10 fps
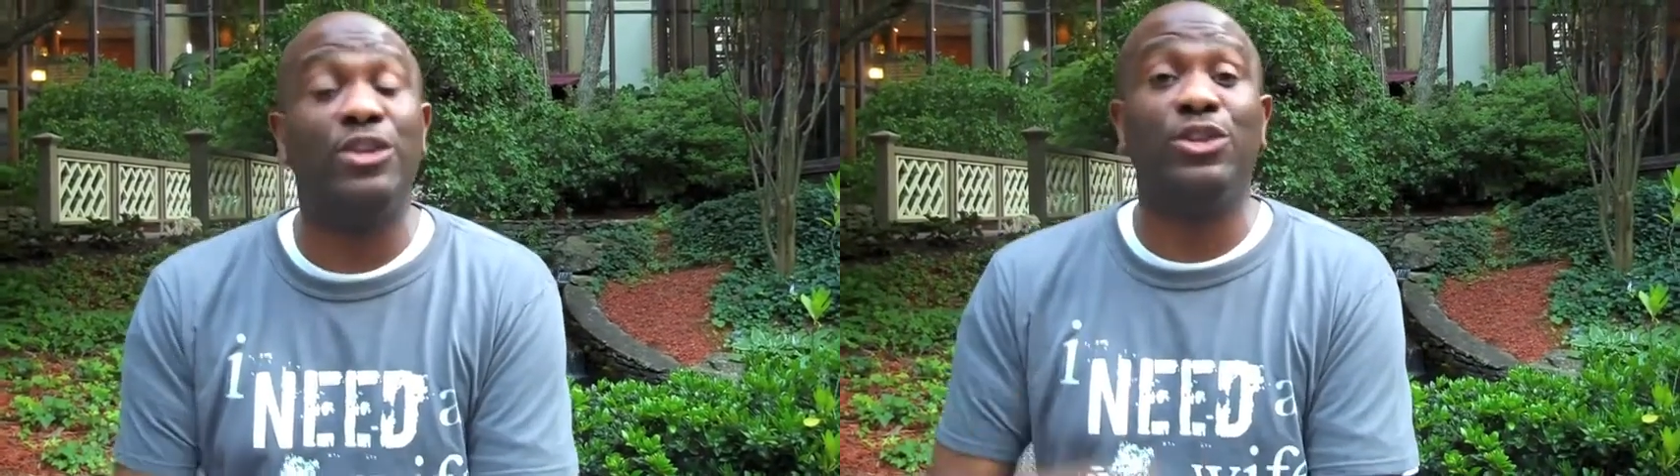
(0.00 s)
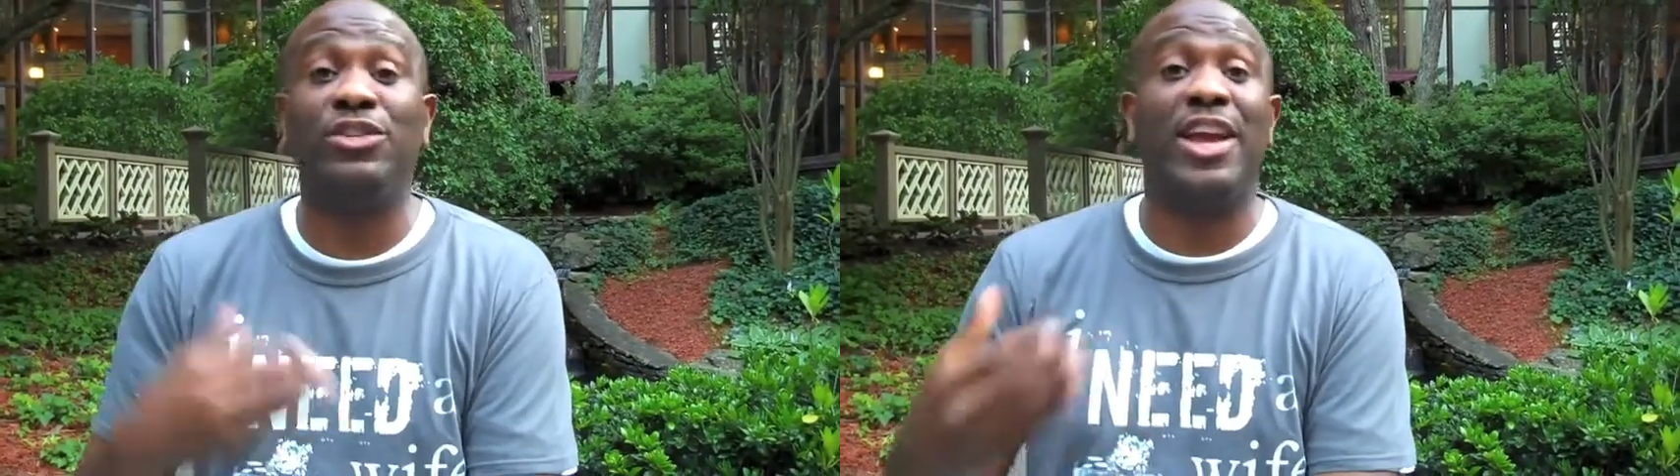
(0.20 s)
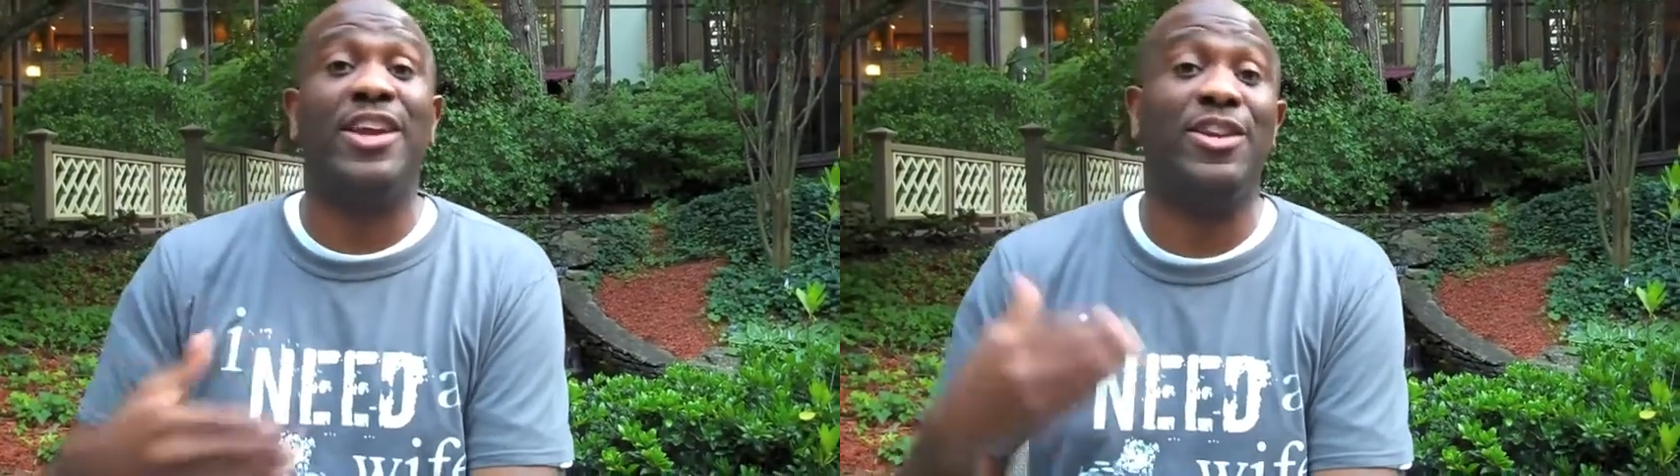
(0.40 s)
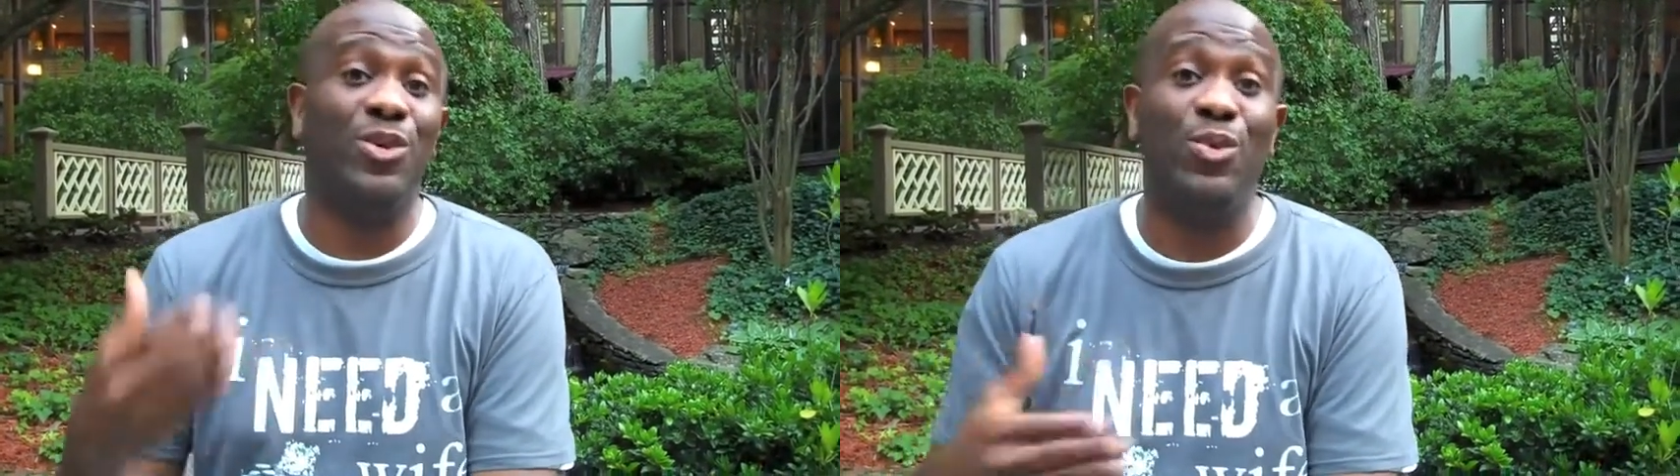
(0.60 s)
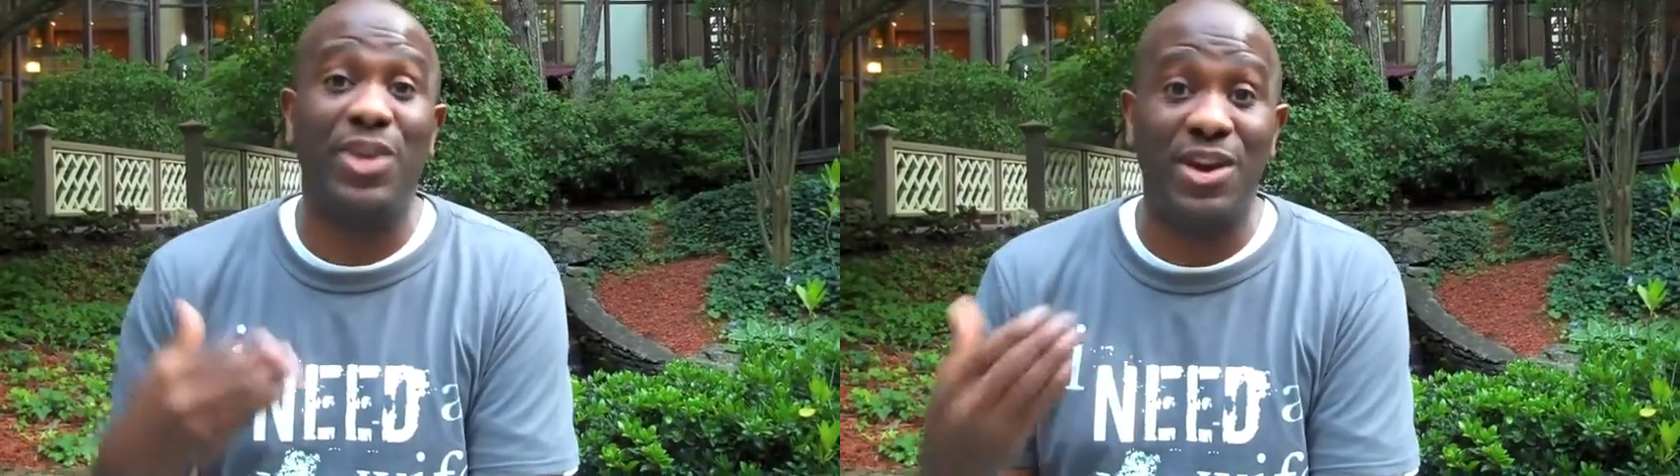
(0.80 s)
understanding
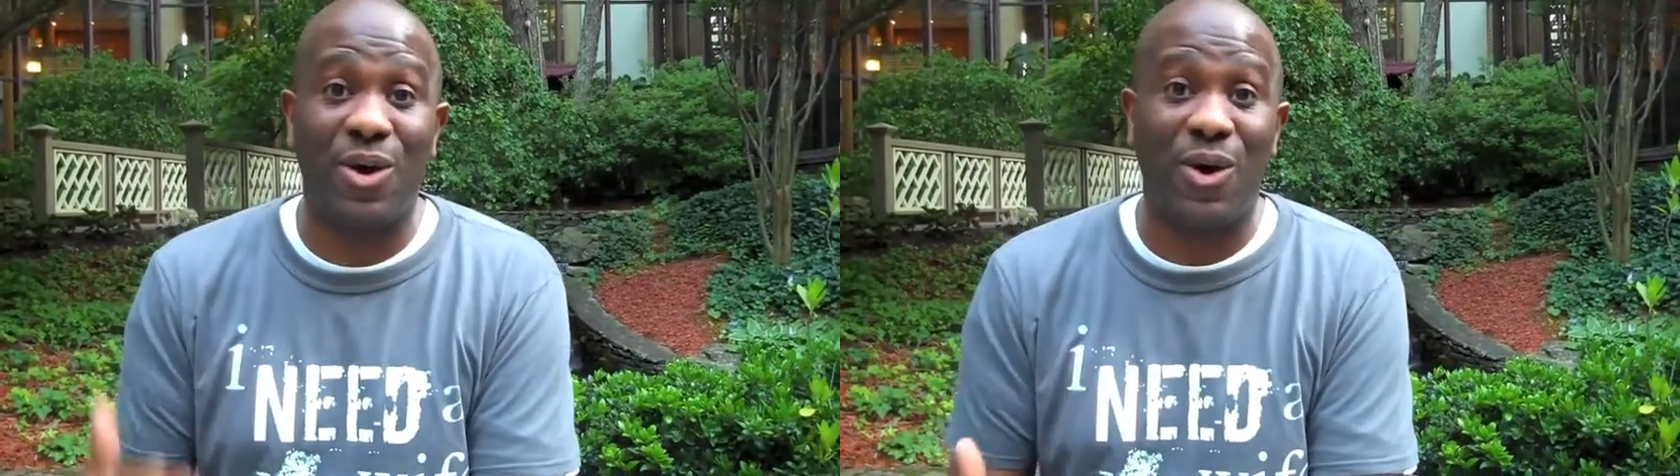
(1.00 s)
who they